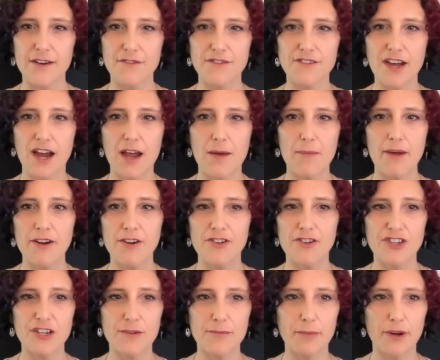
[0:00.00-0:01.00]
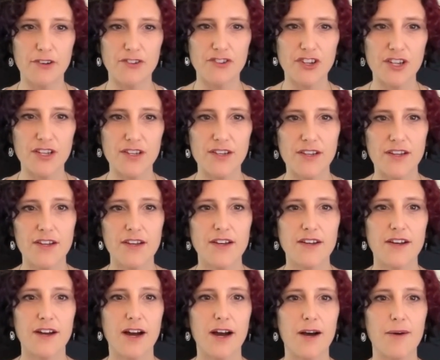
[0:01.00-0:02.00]
of time energy and budget
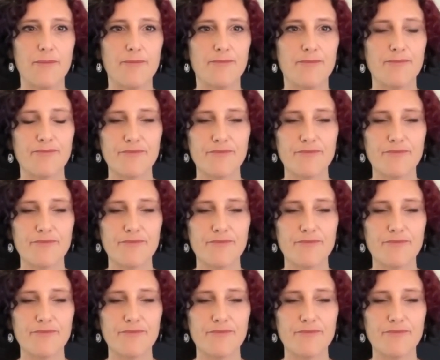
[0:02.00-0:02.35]
um,